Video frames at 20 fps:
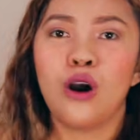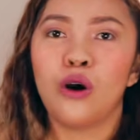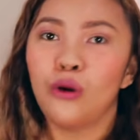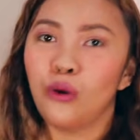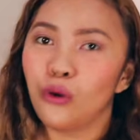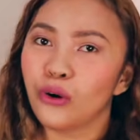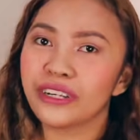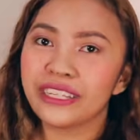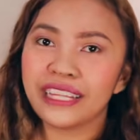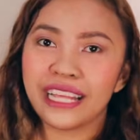
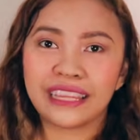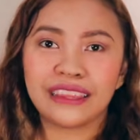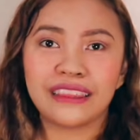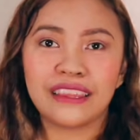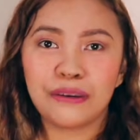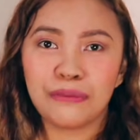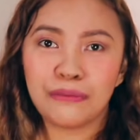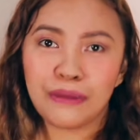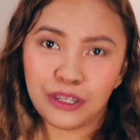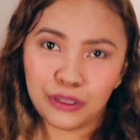or let
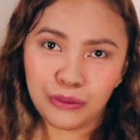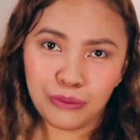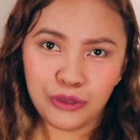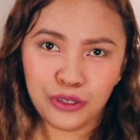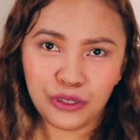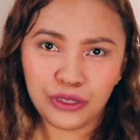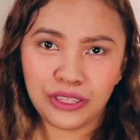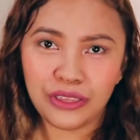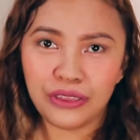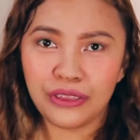them
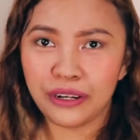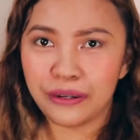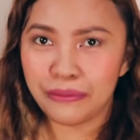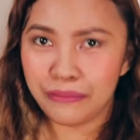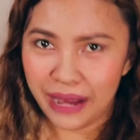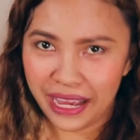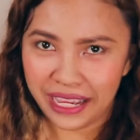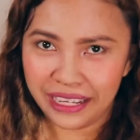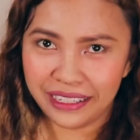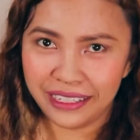unmute their
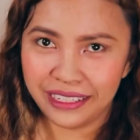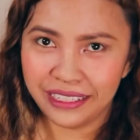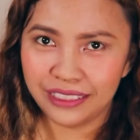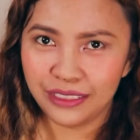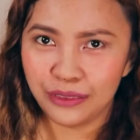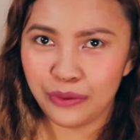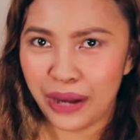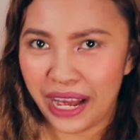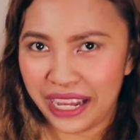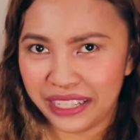mic
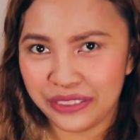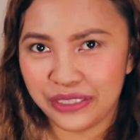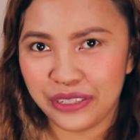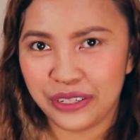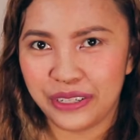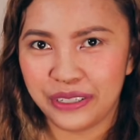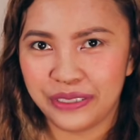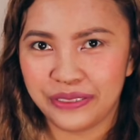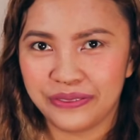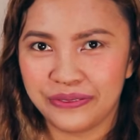to
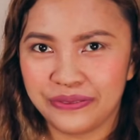answer.